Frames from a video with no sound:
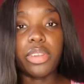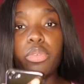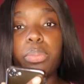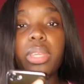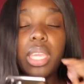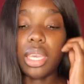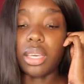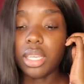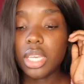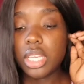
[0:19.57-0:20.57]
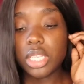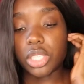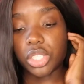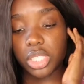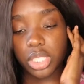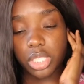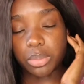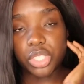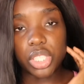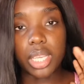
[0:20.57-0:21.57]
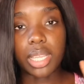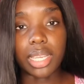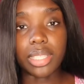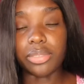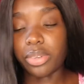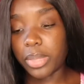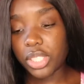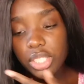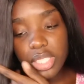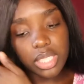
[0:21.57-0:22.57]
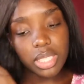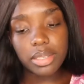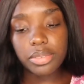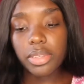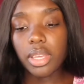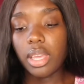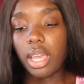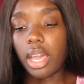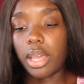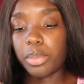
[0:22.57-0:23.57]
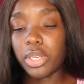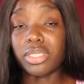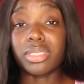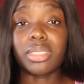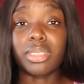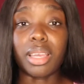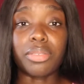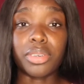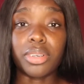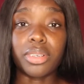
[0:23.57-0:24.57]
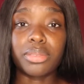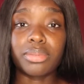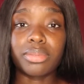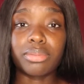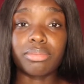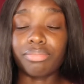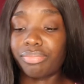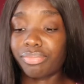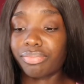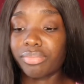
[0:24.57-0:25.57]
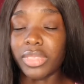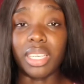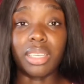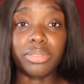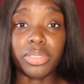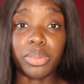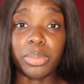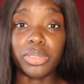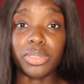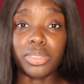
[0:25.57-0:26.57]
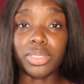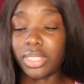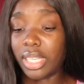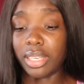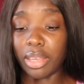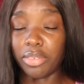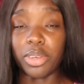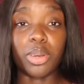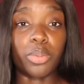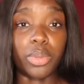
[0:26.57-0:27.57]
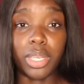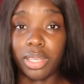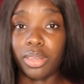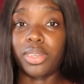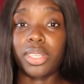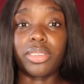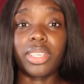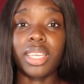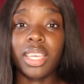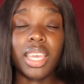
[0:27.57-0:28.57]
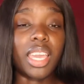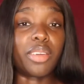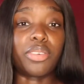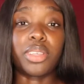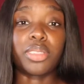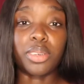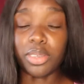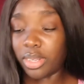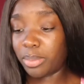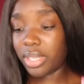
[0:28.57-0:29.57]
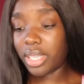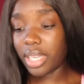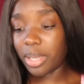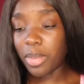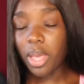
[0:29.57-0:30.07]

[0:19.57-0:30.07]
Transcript: with me here, so I just need to double check like the information and stuff, because I forgot the length of the bundles and I forgot when I ordered it and I forgot the whole company name.